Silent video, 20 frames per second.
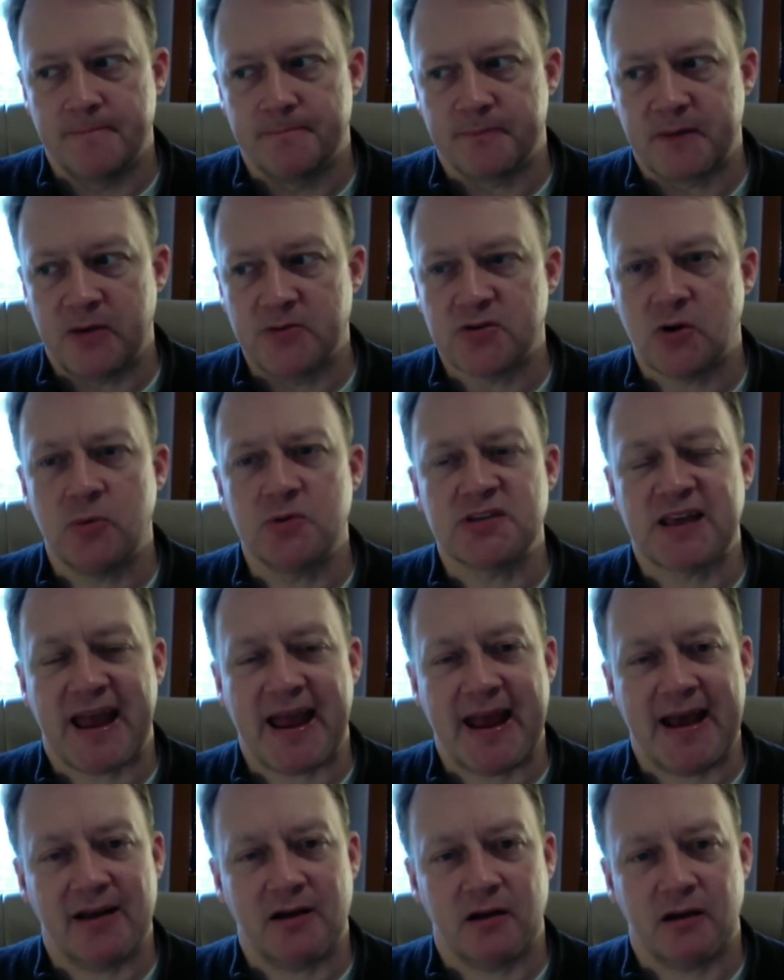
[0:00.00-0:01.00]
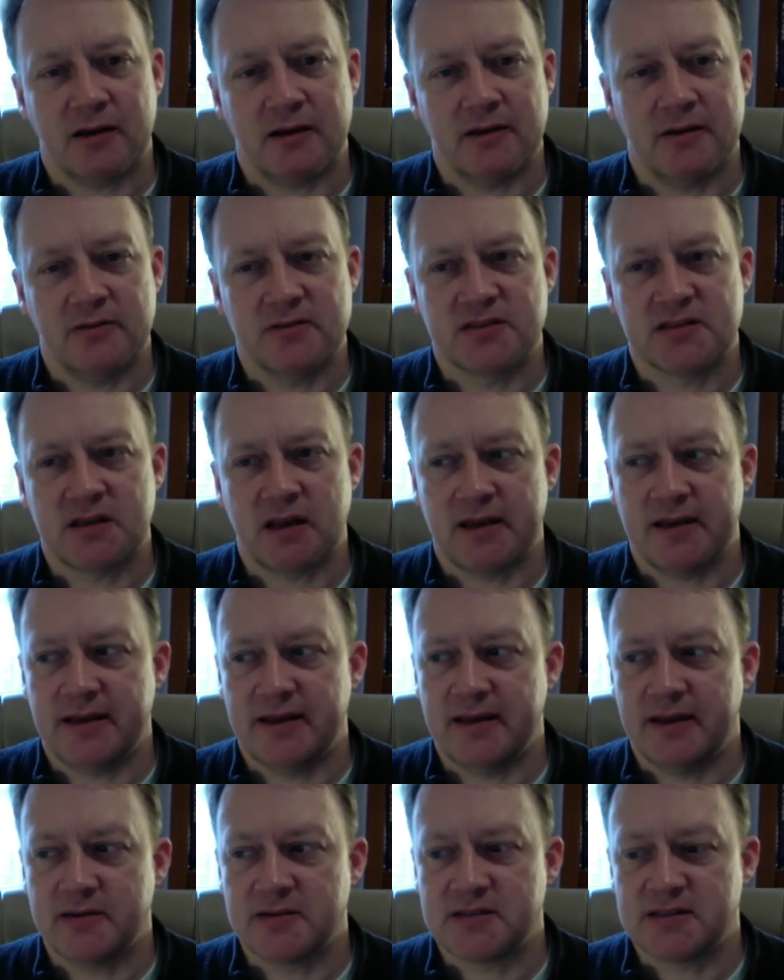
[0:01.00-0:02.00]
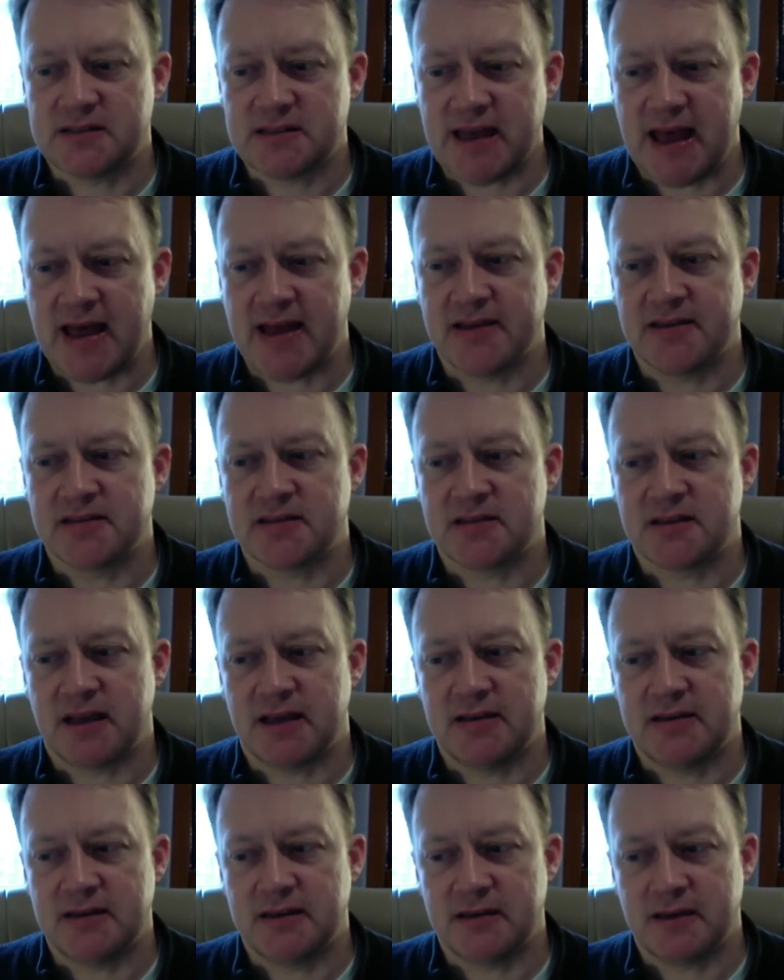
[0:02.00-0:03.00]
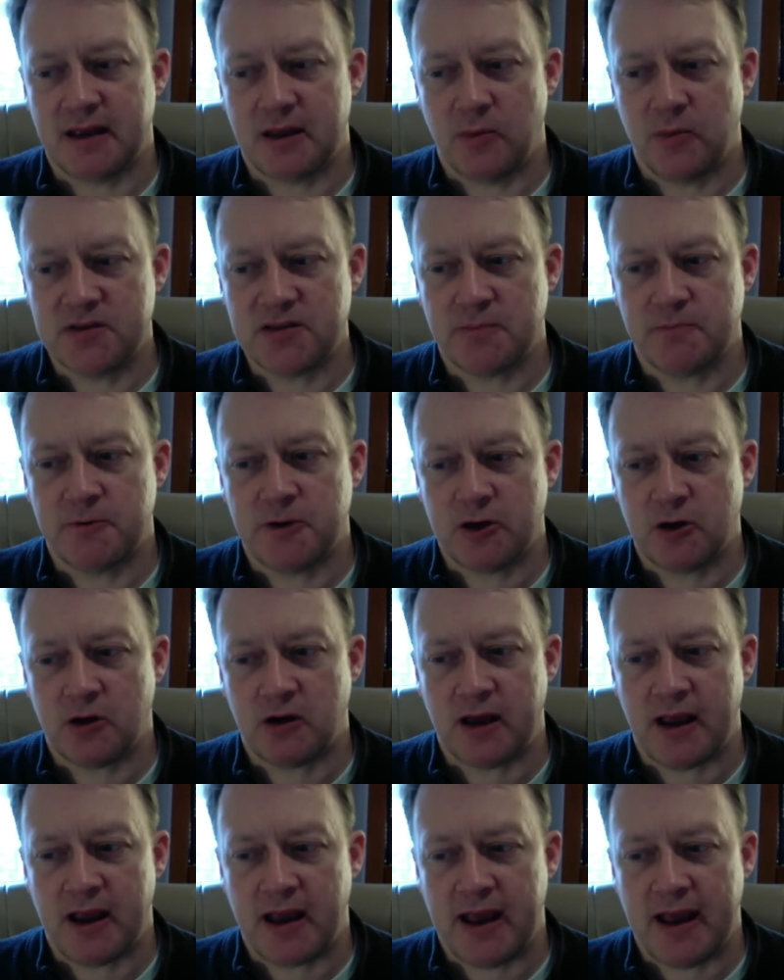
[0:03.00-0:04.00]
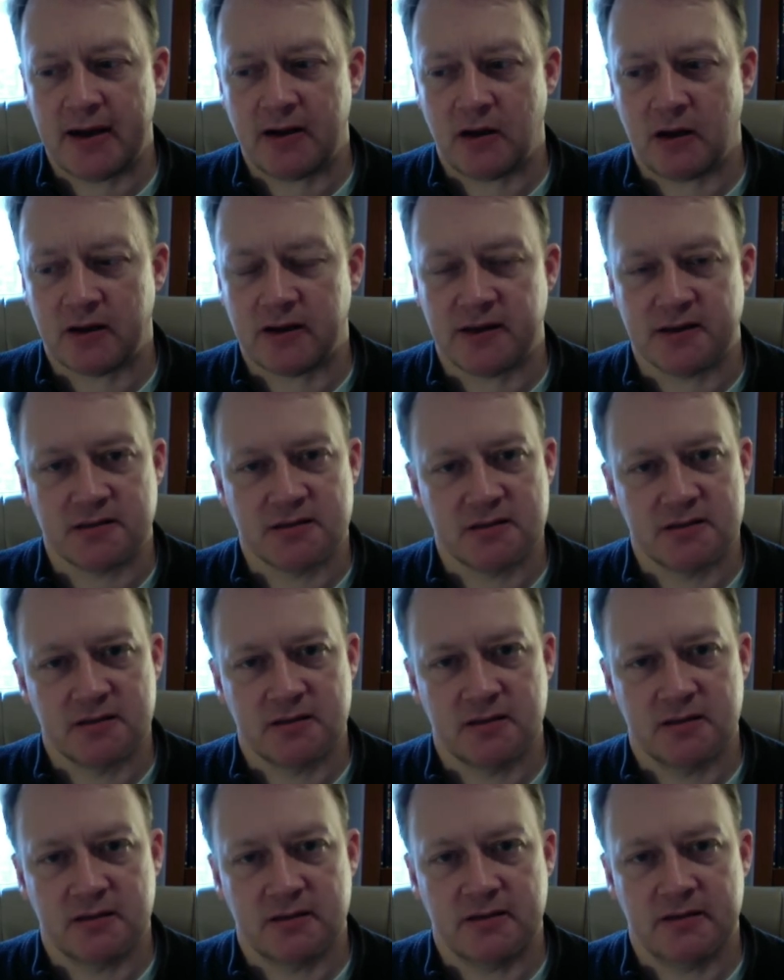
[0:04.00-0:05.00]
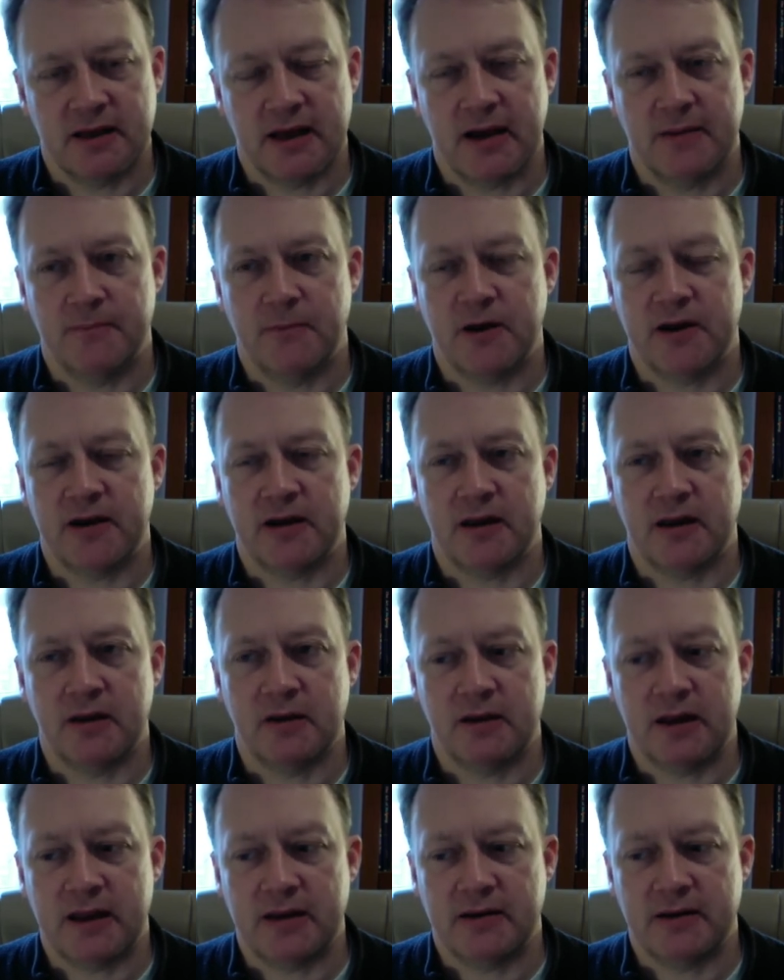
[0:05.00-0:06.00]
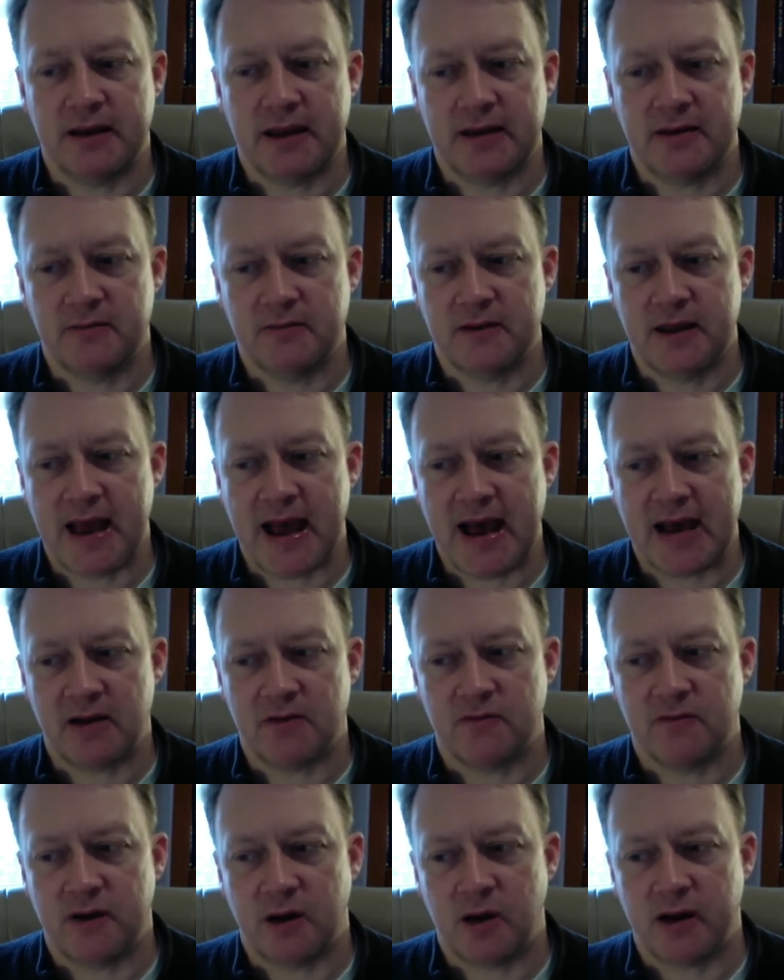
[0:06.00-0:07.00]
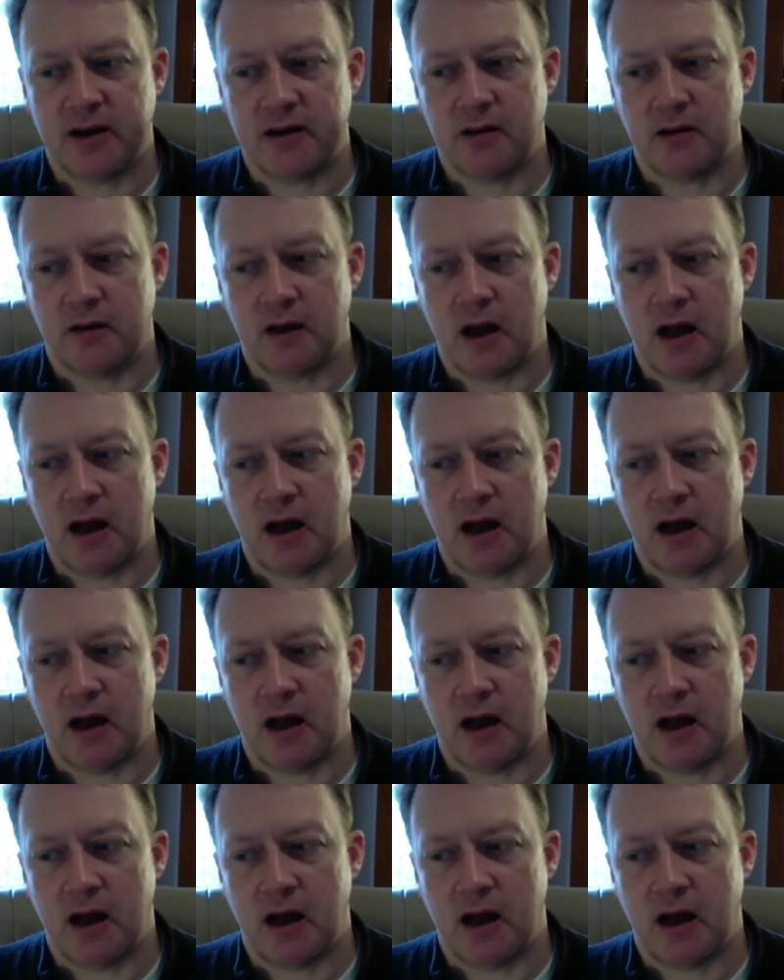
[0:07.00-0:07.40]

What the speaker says: It was almost in a sense, it wasn't pure anarchist, but it had a very